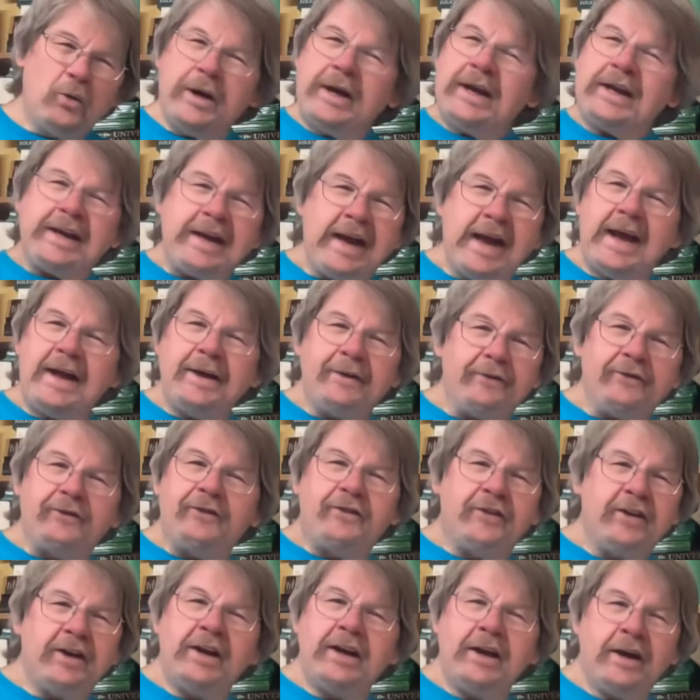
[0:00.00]
we can't
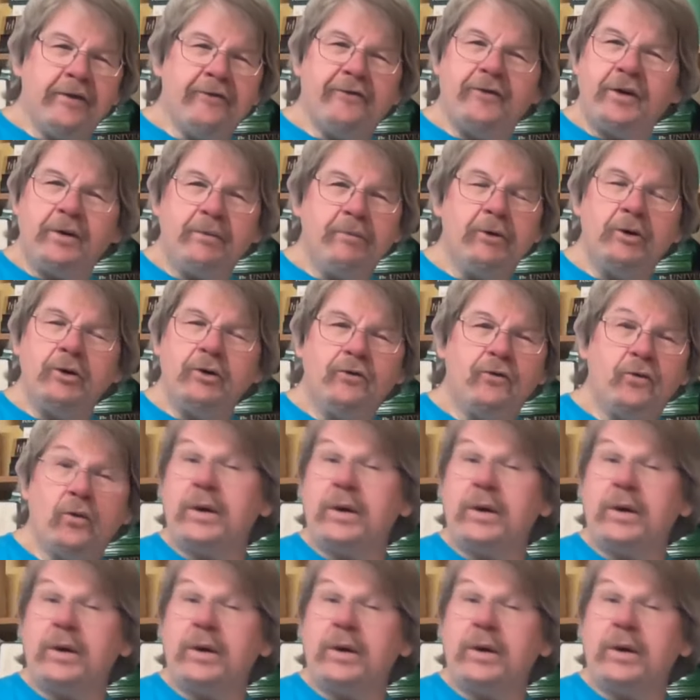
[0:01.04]
see every move.